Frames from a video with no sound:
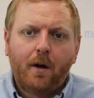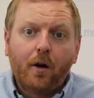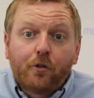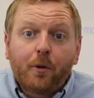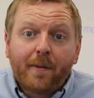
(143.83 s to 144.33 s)

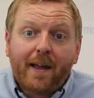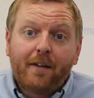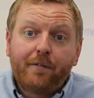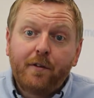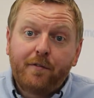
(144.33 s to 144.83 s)
On top of
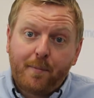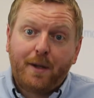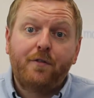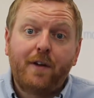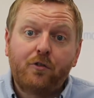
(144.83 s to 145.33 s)
that, for
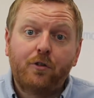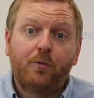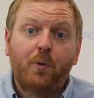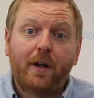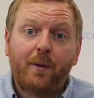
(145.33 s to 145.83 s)

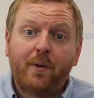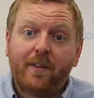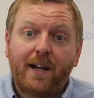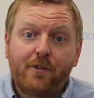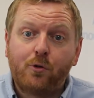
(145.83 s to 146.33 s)
manufacturers working with
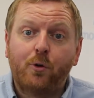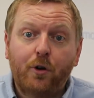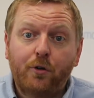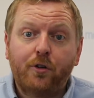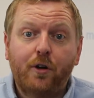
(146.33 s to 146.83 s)
electrical
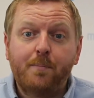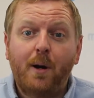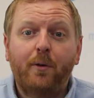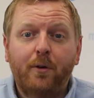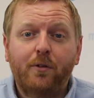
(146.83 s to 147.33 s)
goods and
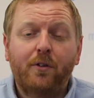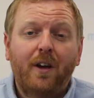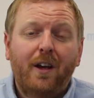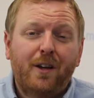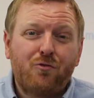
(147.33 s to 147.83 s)
components,
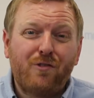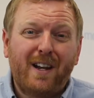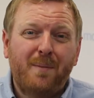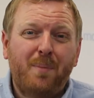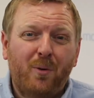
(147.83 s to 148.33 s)
it's
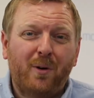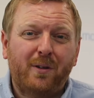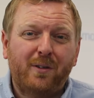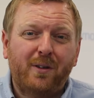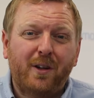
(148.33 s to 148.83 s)
really
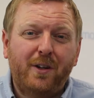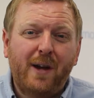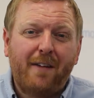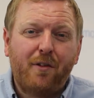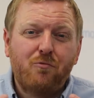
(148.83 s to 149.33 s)
important that you
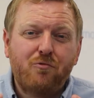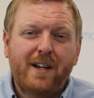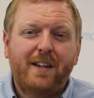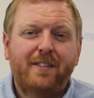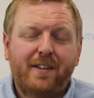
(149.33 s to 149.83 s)
have a
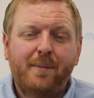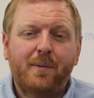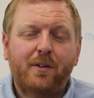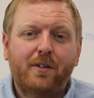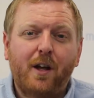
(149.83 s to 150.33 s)
really
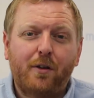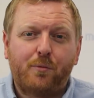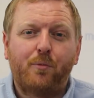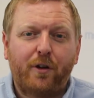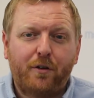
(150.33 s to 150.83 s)
seamless
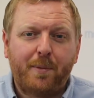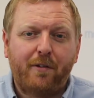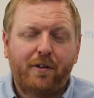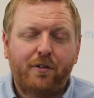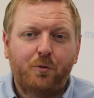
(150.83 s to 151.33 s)
customer
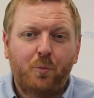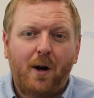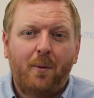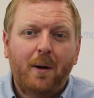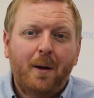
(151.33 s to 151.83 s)
experience as
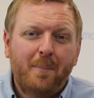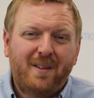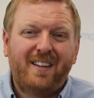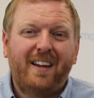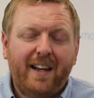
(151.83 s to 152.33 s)
well,
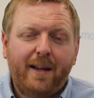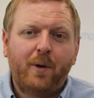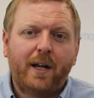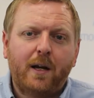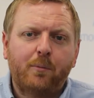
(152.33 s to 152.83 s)
particularly
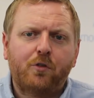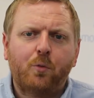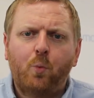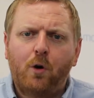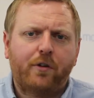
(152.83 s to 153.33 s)
when it comes to
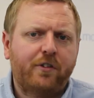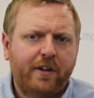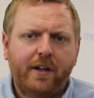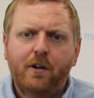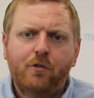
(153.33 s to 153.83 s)

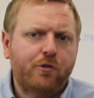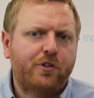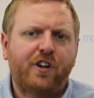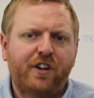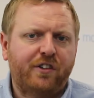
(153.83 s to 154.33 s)
warranty,
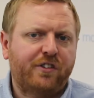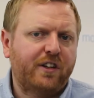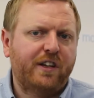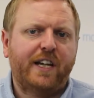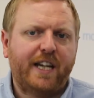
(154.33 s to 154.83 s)
returns
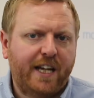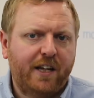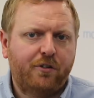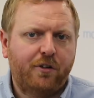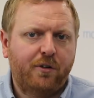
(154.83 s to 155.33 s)
and any
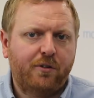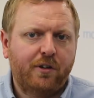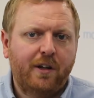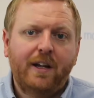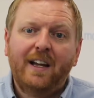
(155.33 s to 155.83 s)
issues.
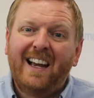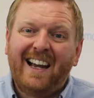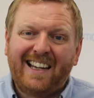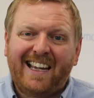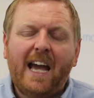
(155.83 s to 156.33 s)

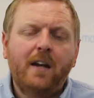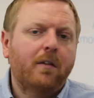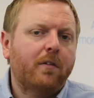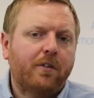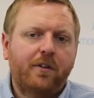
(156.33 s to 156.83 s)
And
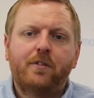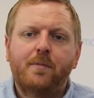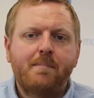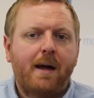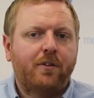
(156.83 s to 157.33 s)
again, the
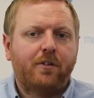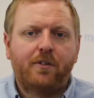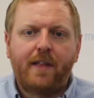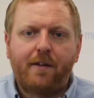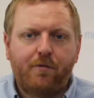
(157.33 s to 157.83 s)
system
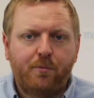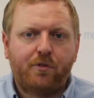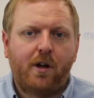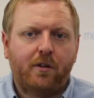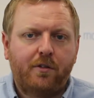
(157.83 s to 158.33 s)
manages that from
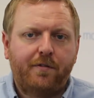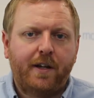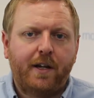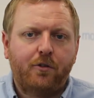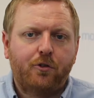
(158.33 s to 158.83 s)
start to
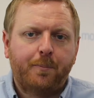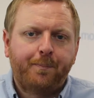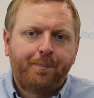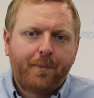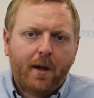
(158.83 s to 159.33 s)
finish.
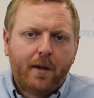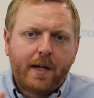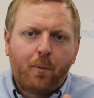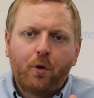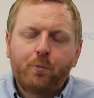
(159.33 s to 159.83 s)

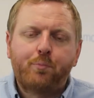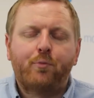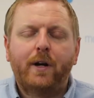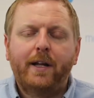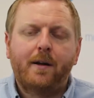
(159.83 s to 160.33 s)
Now, what's
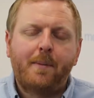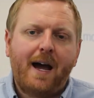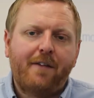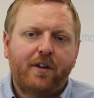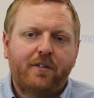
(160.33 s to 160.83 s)
brilliant about
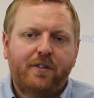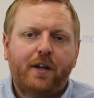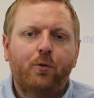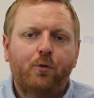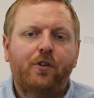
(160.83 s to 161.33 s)
having a
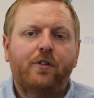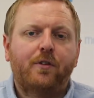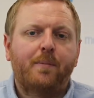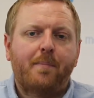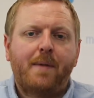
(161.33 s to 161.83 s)
single
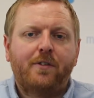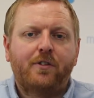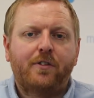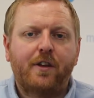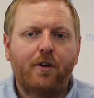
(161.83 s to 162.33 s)
system that
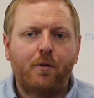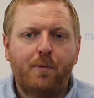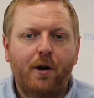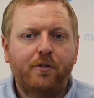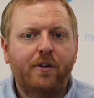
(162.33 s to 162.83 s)
manages this whole
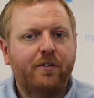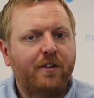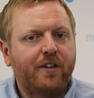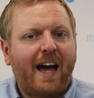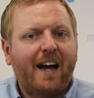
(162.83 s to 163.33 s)
process
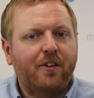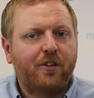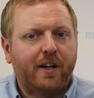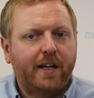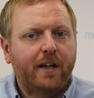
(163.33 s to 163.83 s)
is
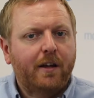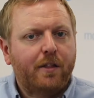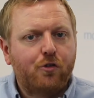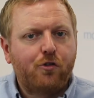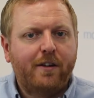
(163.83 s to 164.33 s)
actually
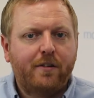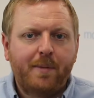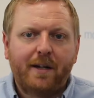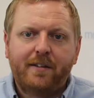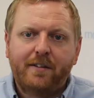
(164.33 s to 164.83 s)
the
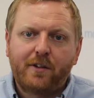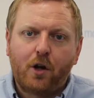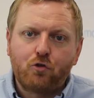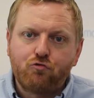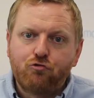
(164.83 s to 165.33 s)
traceability
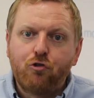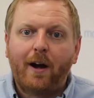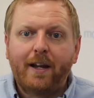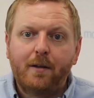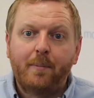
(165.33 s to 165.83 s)
starts
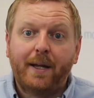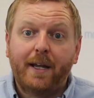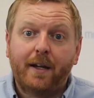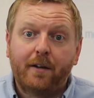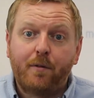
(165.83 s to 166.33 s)
right at the
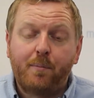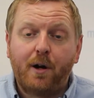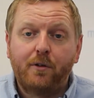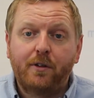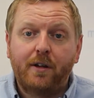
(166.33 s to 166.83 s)
beginning of the
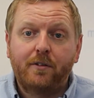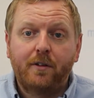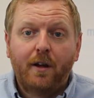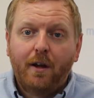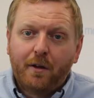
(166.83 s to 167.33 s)
process.
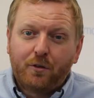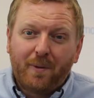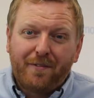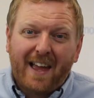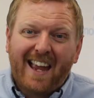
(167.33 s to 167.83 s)
So
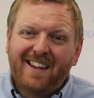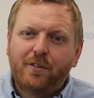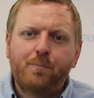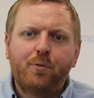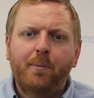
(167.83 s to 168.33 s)
if there is
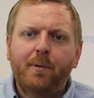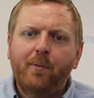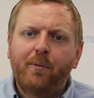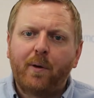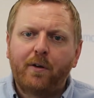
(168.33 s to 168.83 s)
a problem
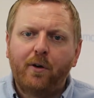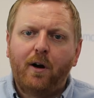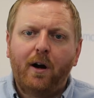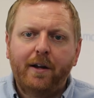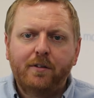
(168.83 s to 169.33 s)
with one of your
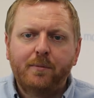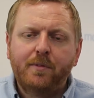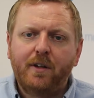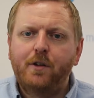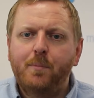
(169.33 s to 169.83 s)

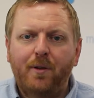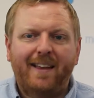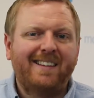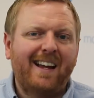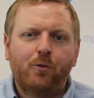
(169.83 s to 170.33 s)
items and you put
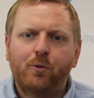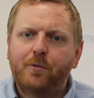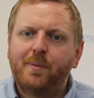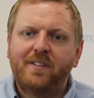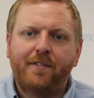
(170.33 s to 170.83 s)
that down to a
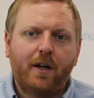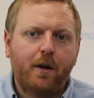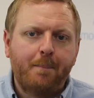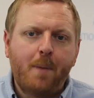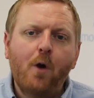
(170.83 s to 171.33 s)
specific
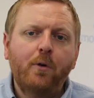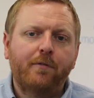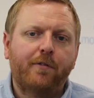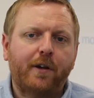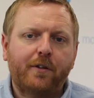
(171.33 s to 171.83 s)

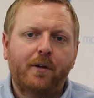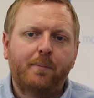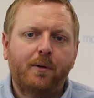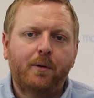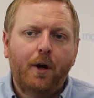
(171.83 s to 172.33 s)
component, for
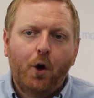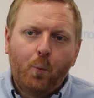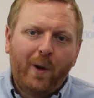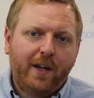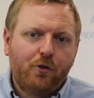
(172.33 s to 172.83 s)
example,
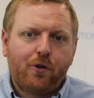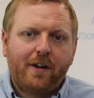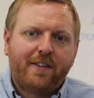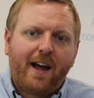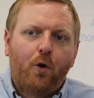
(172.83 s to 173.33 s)
we can
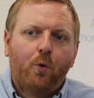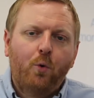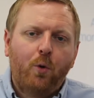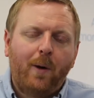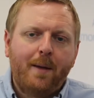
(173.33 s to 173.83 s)
trace that
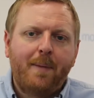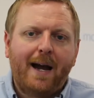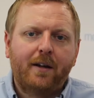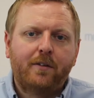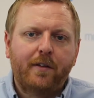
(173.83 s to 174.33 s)
all the way
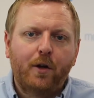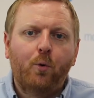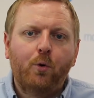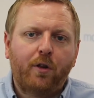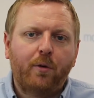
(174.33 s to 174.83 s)
back to the
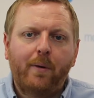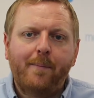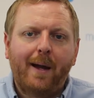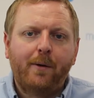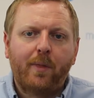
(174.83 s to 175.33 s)
order that we
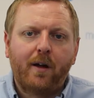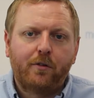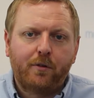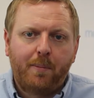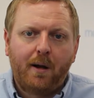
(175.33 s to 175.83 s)
made with our
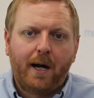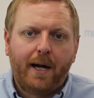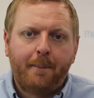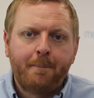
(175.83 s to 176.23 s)
supplier.